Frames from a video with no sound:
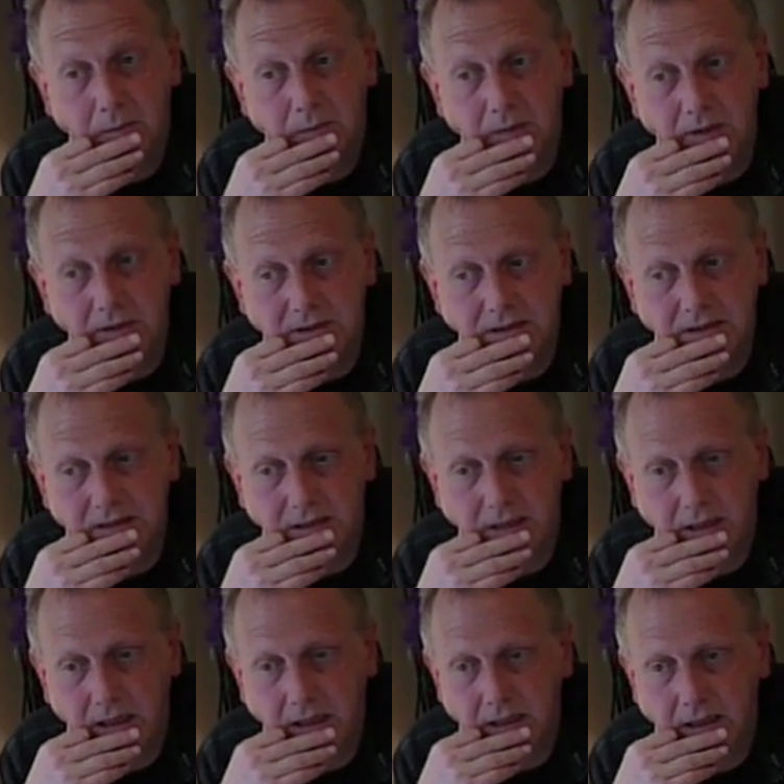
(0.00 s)
But
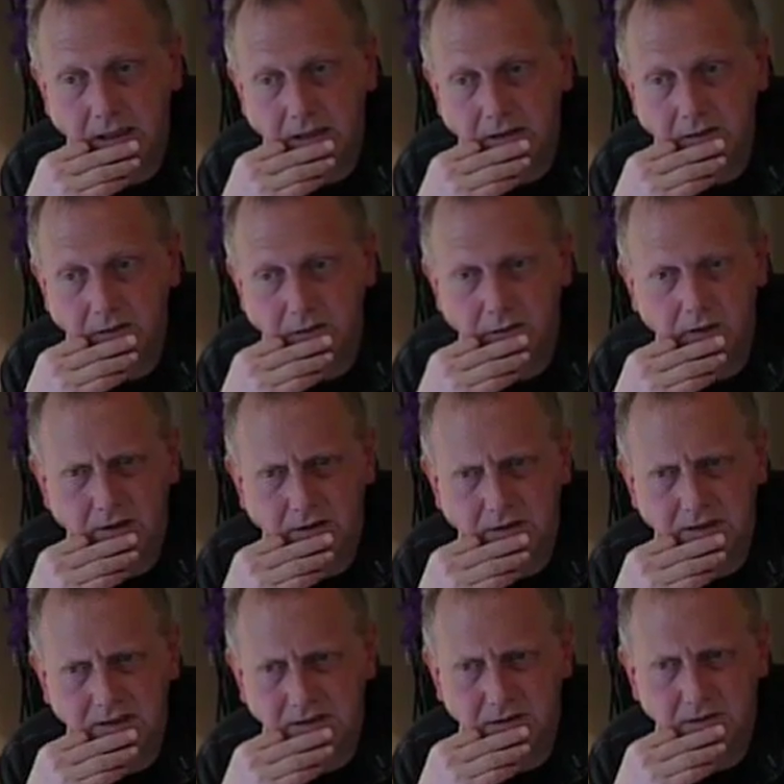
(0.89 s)
I do a lot of
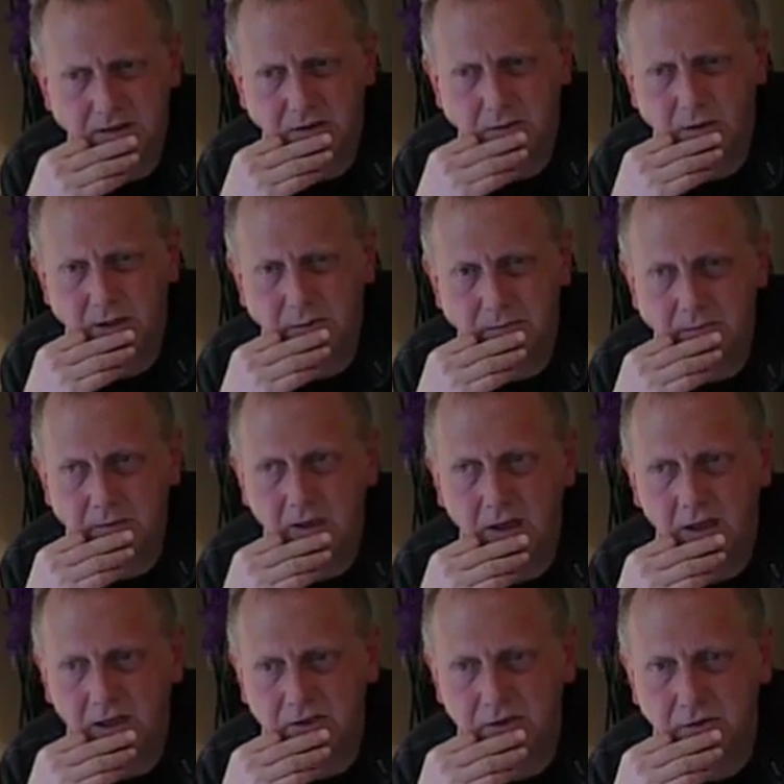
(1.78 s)
this. It's quite a
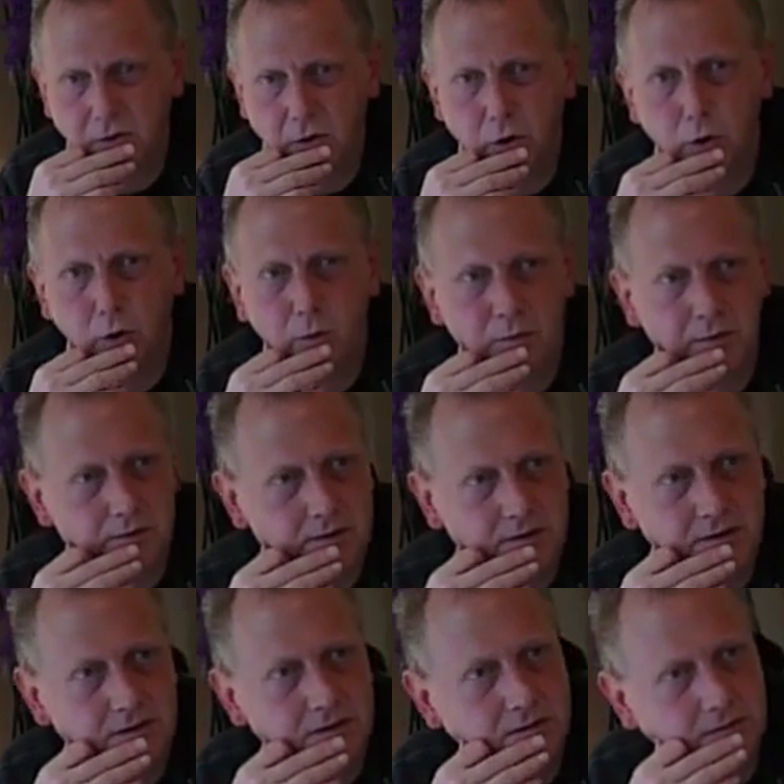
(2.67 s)
large sort of
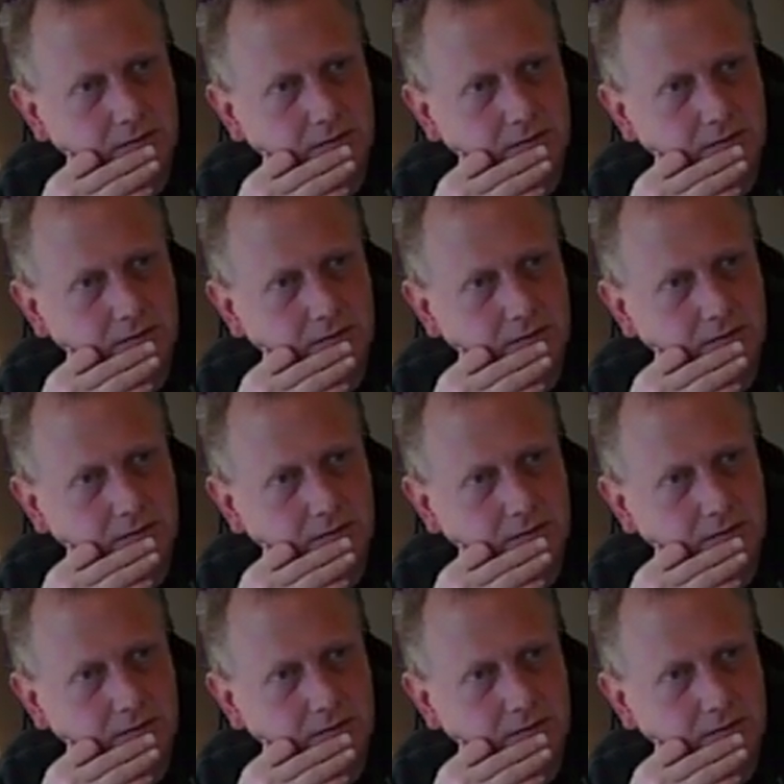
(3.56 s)
corporate